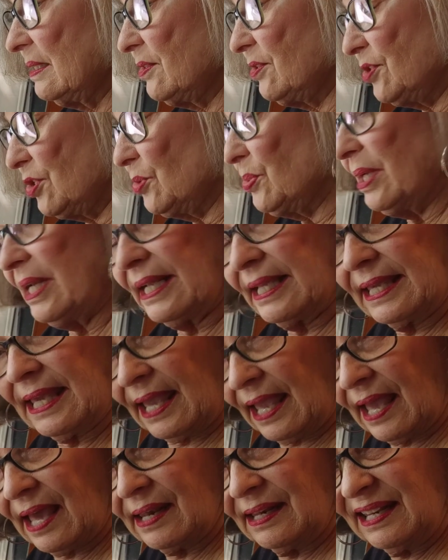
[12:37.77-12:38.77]
do it
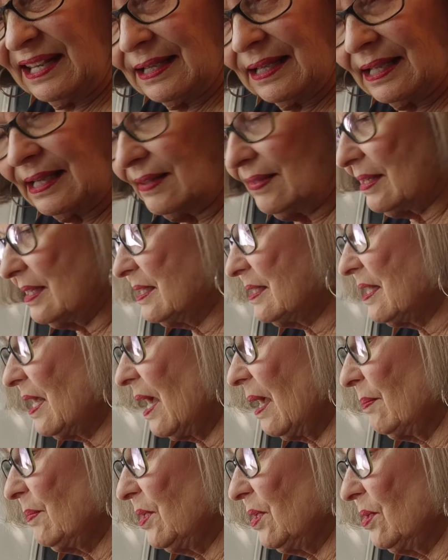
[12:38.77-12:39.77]
again, and this
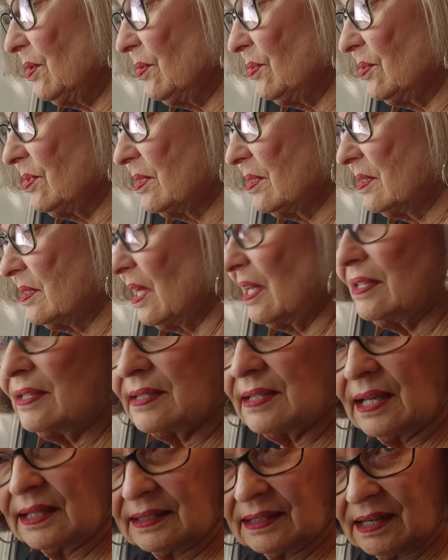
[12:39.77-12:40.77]
time use
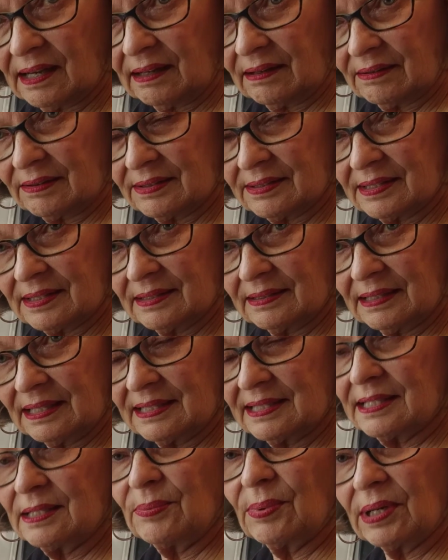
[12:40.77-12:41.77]
sunset colors and
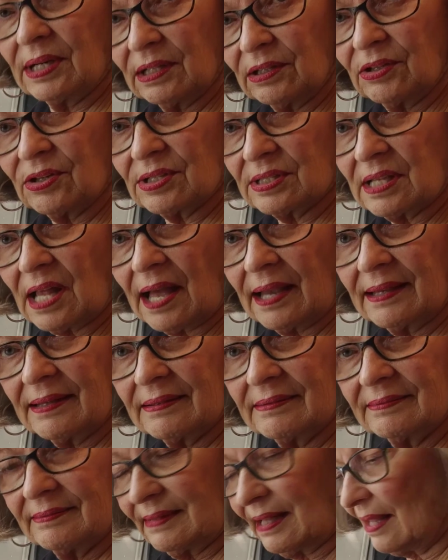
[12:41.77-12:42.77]
see what it looks like.
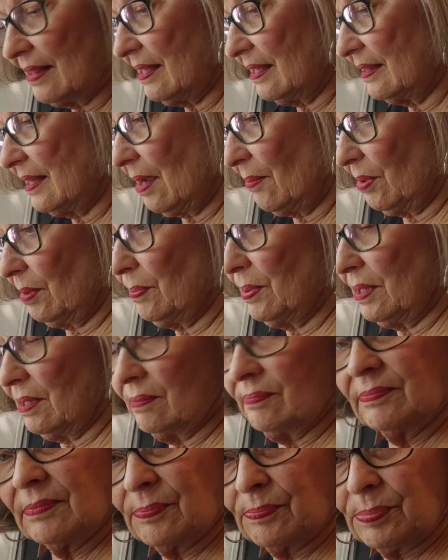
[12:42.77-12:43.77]
I think that would be
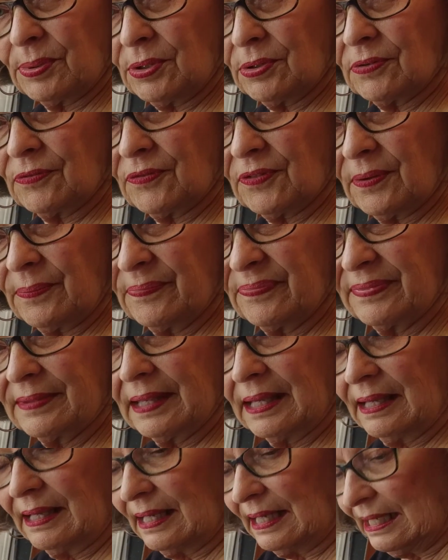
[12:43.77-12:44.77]
beautiful.
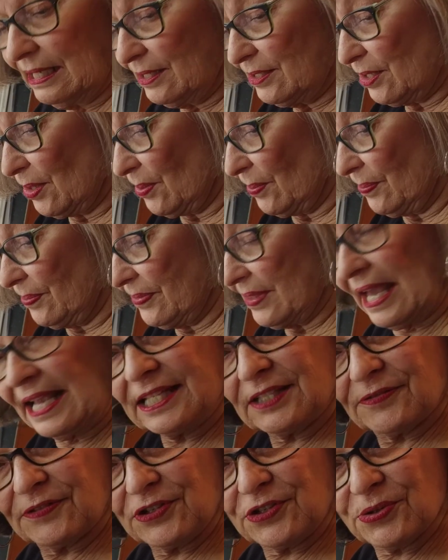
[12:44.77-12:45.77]
So
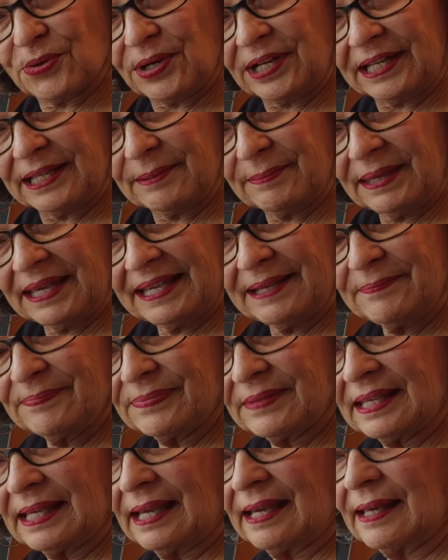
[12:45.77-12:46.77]
thanks for joining me,
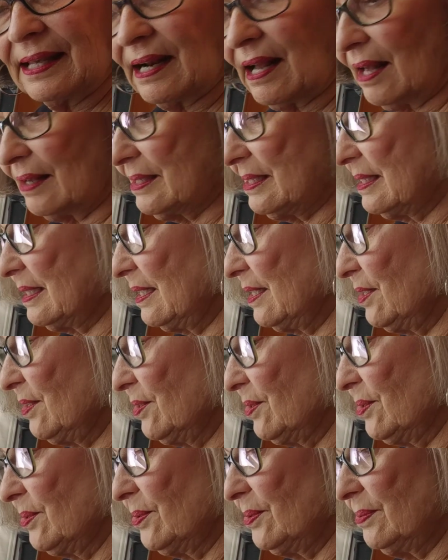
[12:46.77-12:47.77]
and I'll see
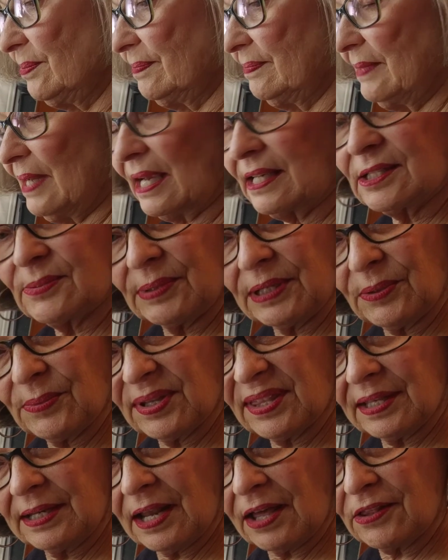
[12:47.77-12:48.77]
you next week
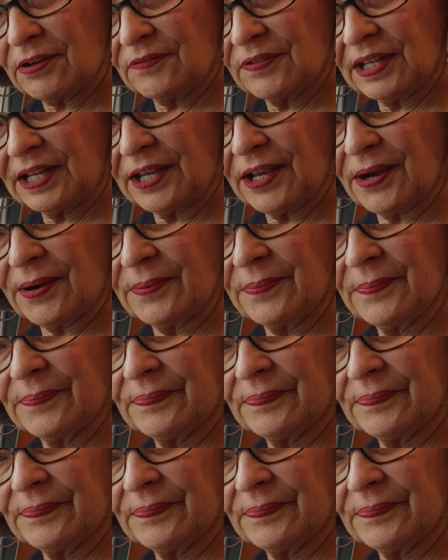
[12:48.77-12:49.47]
with another video.